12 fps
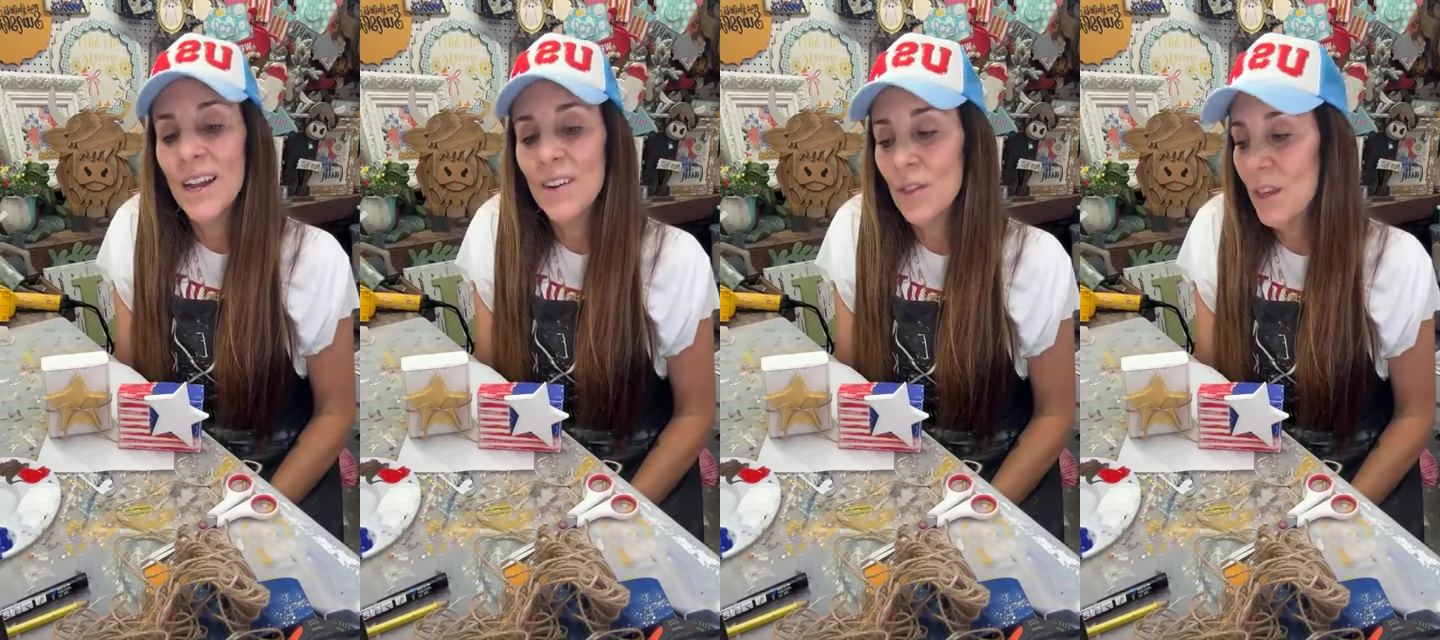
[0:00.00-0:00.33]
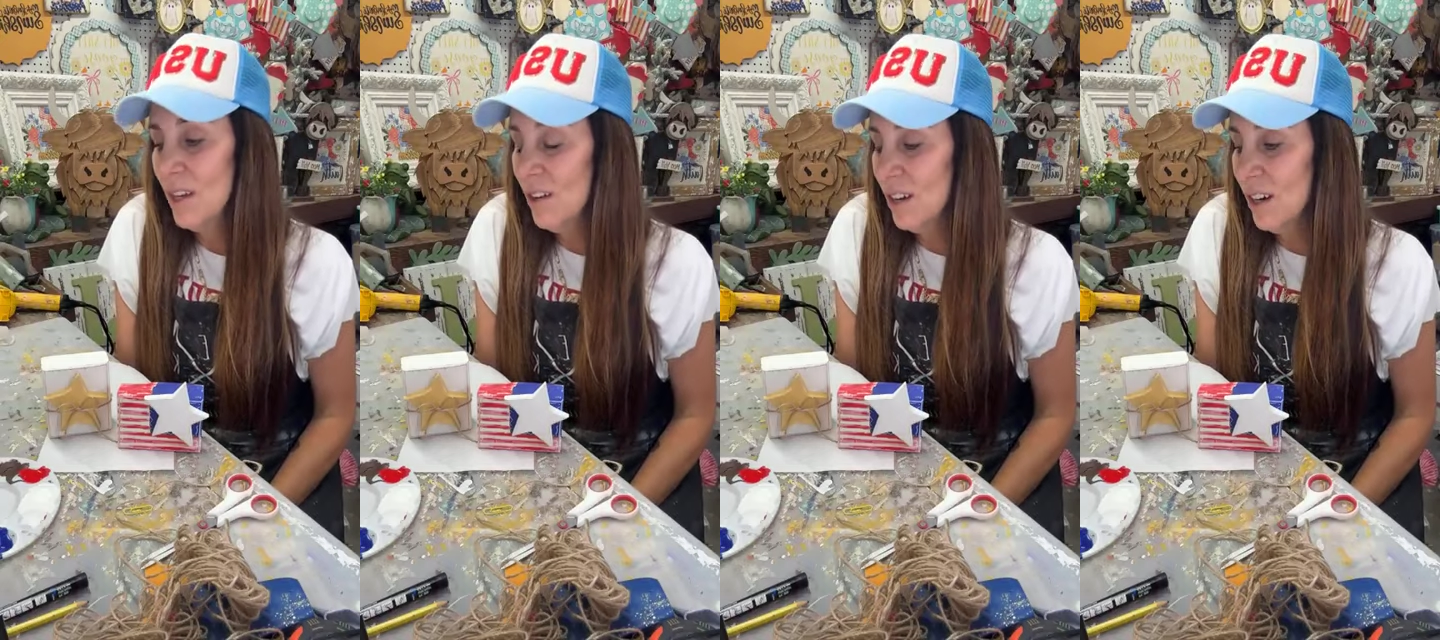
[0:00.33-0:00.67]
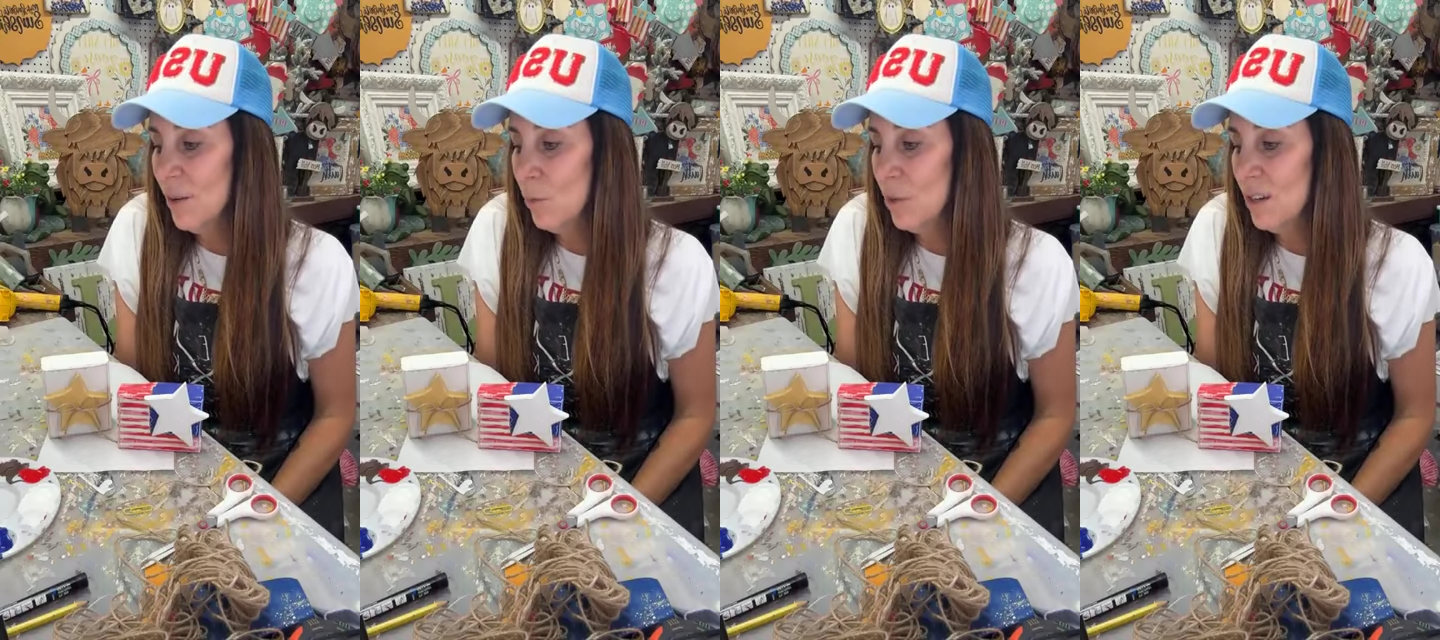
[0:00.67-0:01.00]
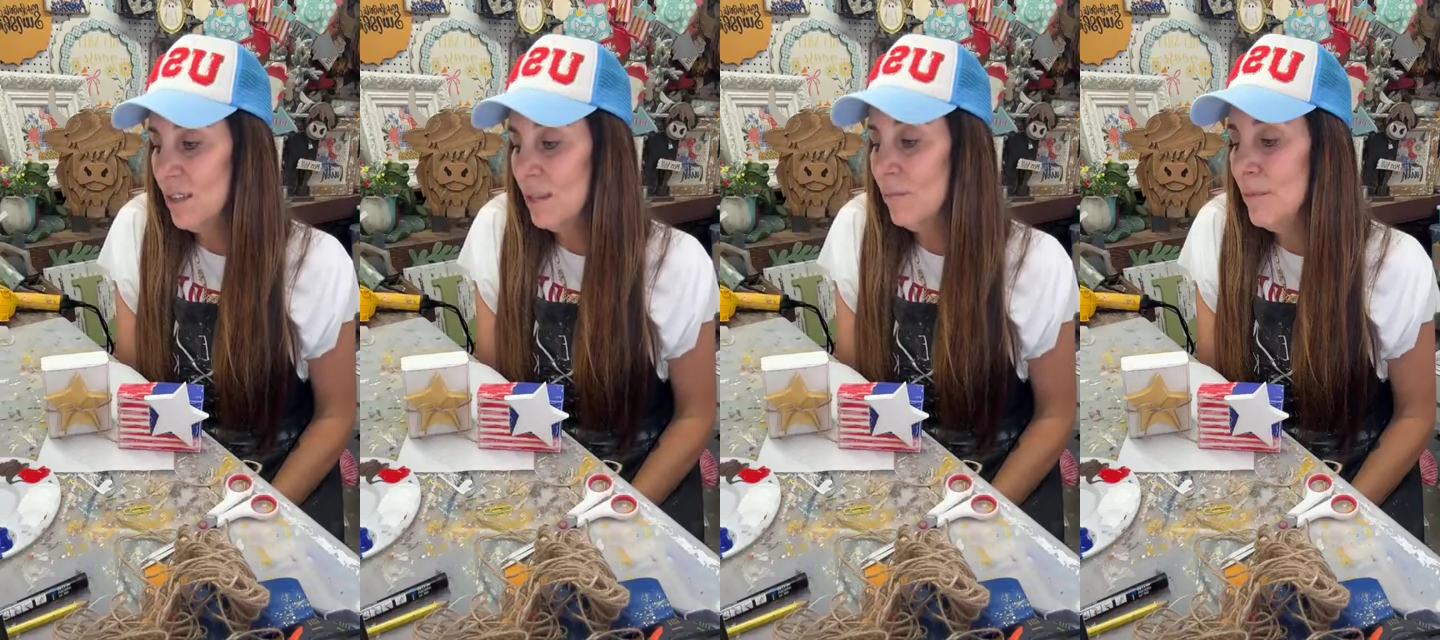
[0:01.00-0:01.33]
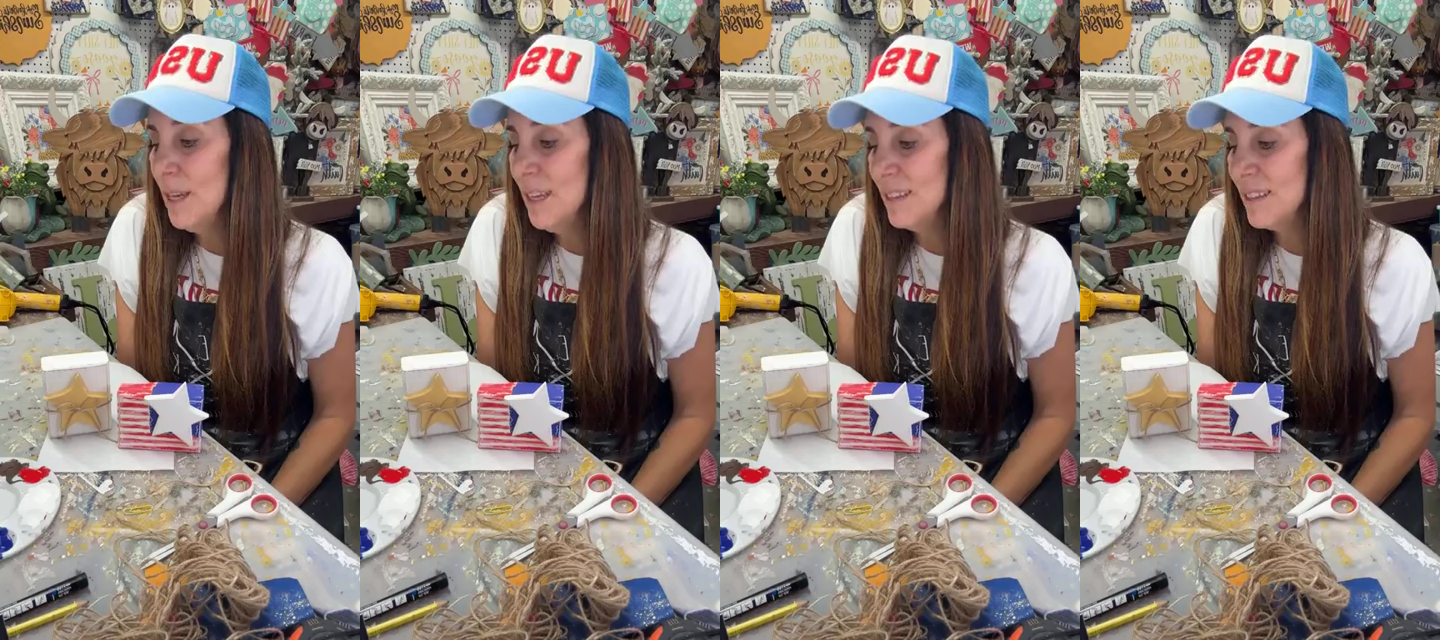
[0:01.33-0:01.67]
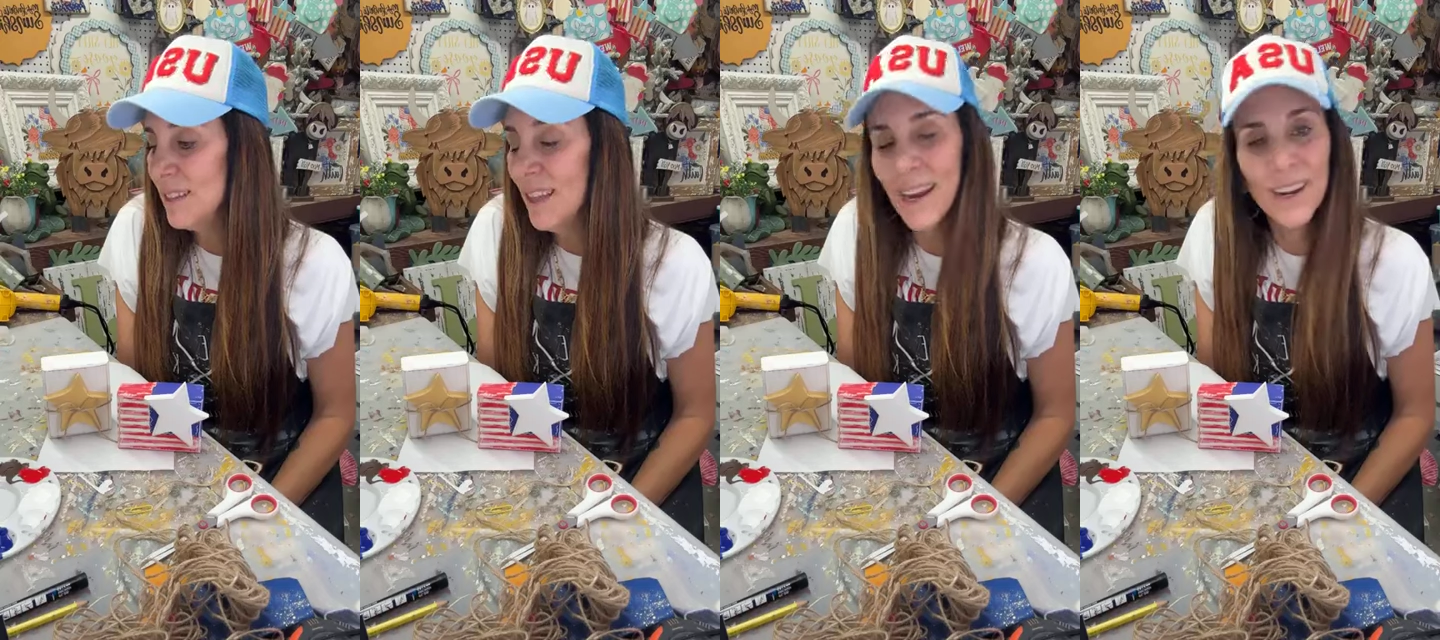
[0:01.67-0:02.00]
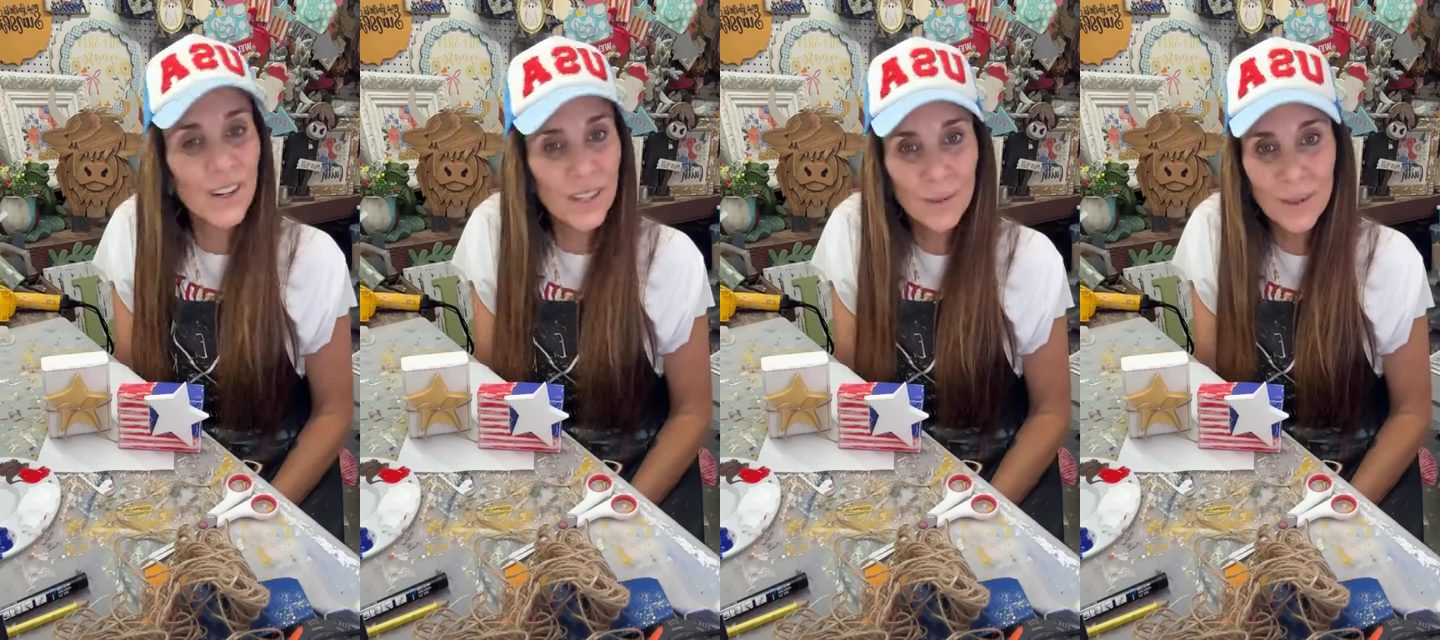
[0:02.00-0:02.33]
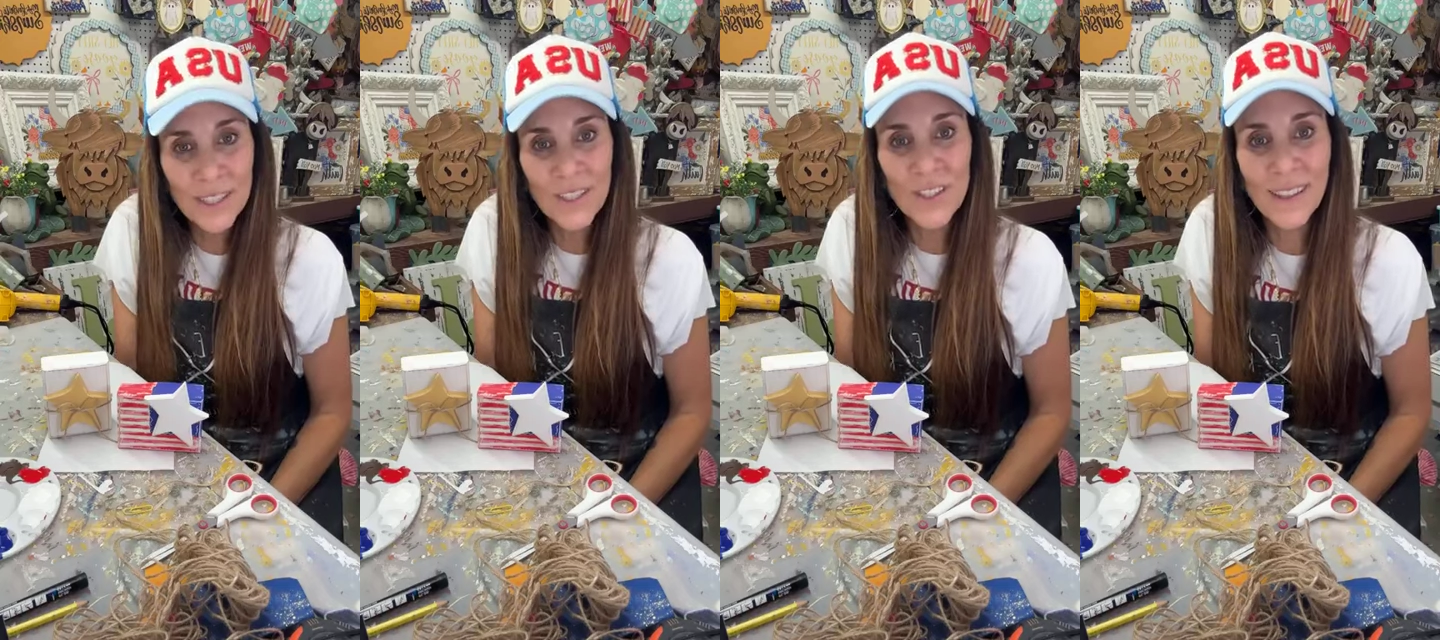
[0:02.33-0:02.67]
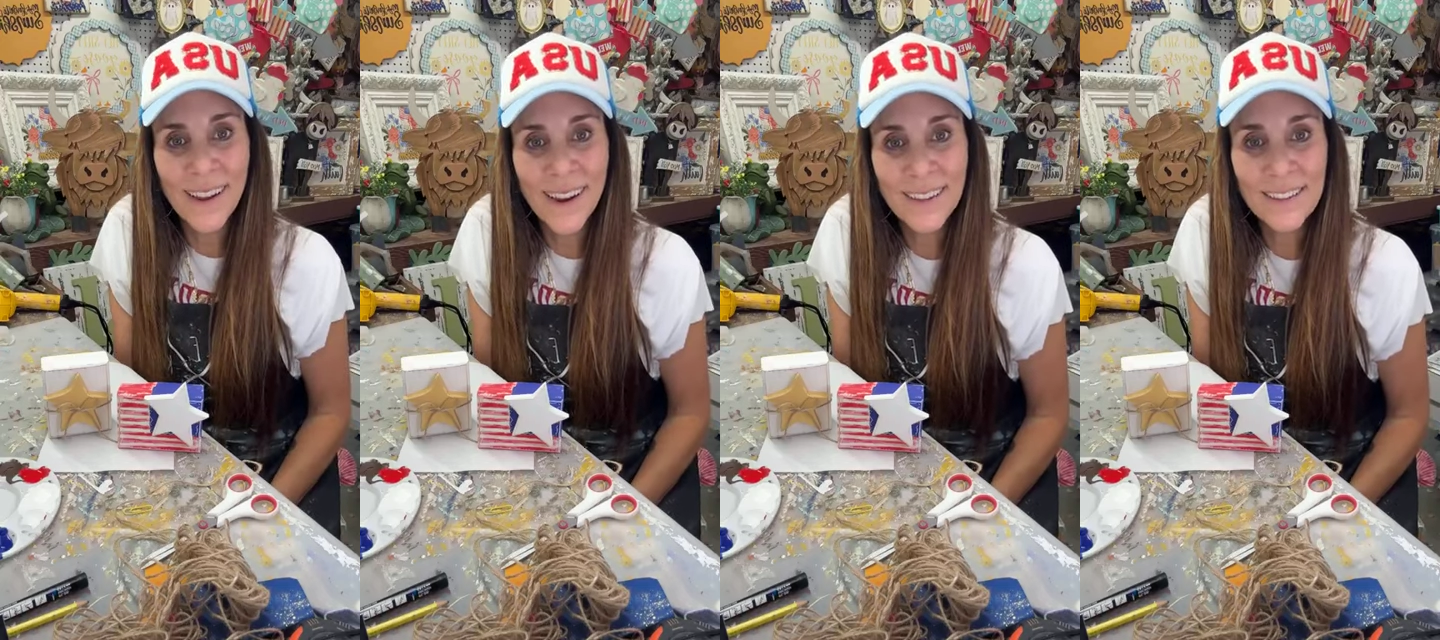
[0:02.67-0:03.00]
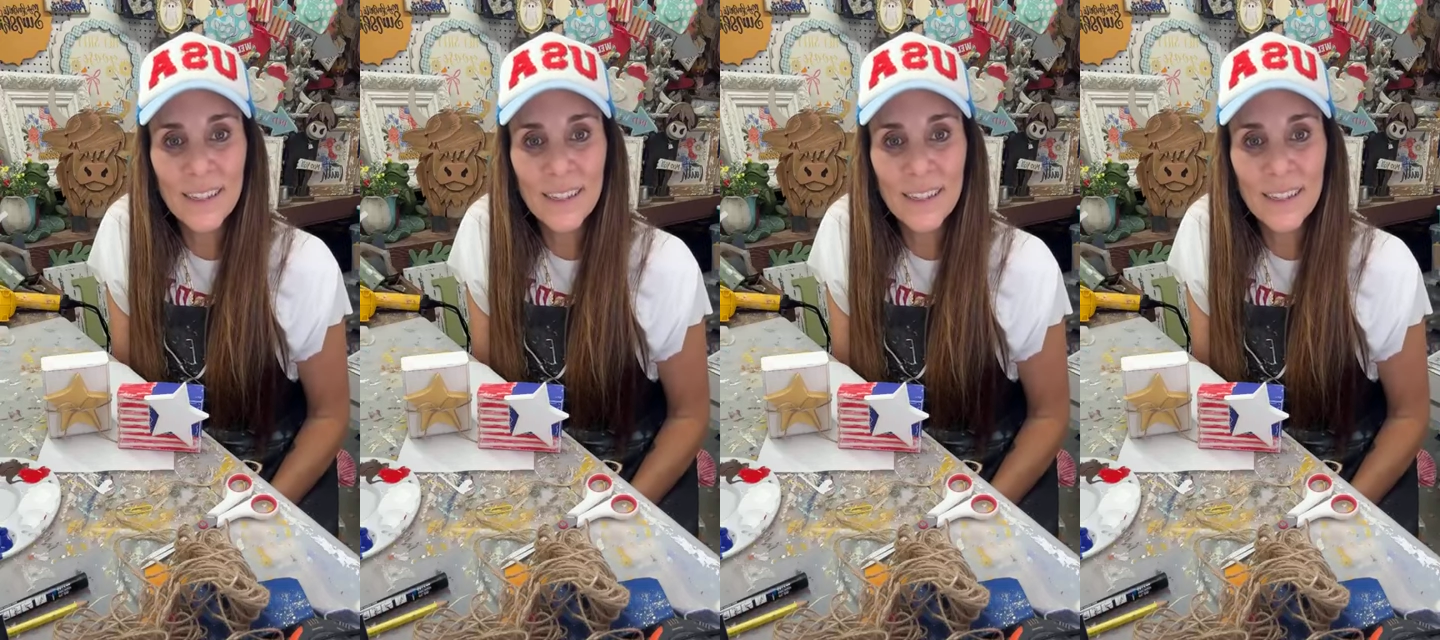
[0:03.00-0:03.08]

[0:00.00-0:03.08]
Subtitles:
I don't think you're gonna want to miss like Christmas in July.